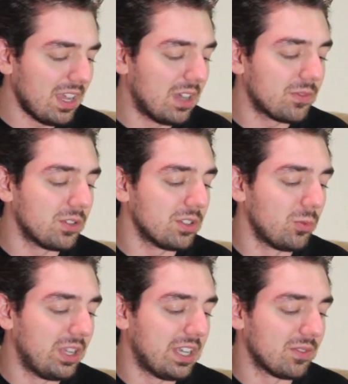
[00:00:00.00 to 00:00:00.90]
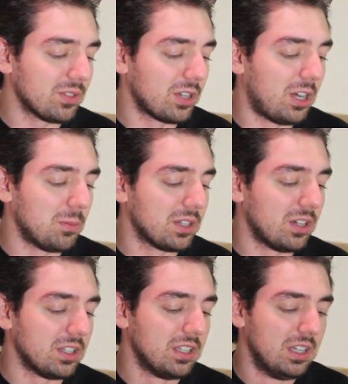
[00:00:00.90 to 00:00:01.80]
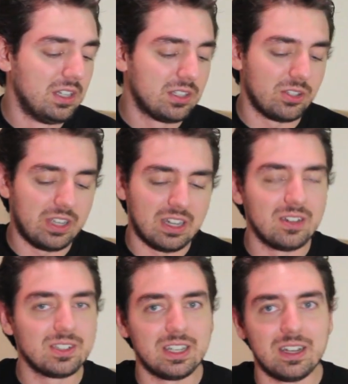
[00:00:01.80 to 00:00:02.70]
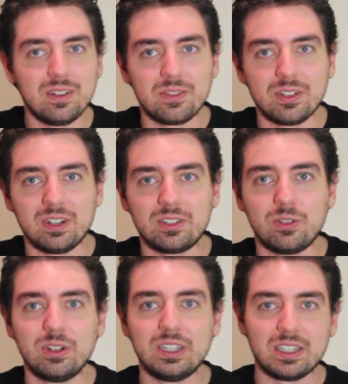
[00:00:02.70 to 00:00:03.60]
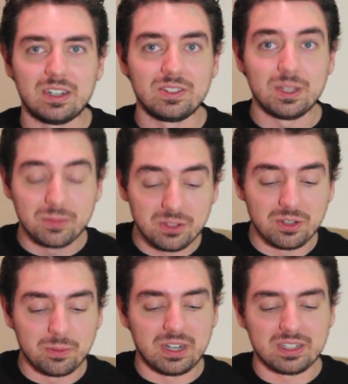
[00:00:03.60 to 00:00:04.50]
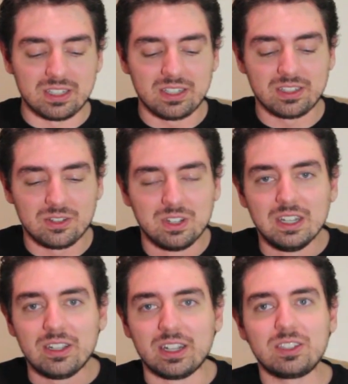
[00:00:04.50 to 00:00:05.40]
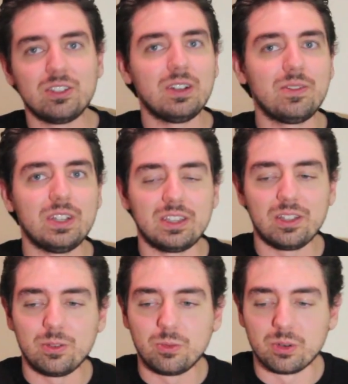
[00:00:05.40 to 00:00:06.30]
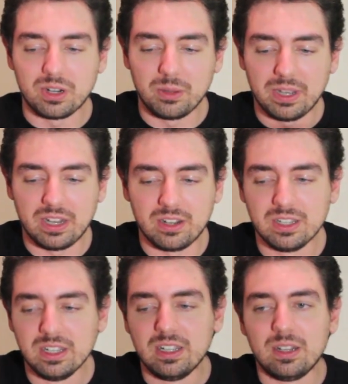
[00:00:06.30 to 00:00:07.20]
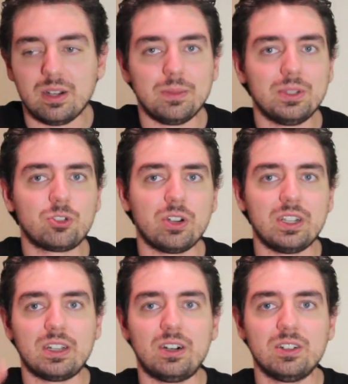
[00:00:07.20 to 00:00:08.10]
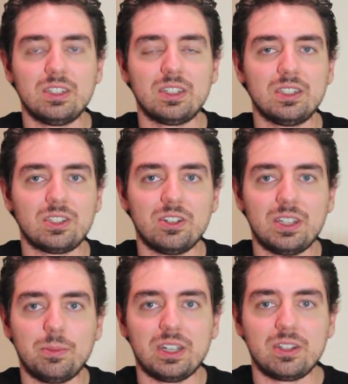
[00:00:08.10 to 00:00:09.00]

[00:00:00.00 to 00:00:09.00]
after the week after Comic Con. So yeah, obviously I have uh, toys and obviously I'm doing unboxing. So you guys don't have anything to worry about. I'm just trying to consolidate my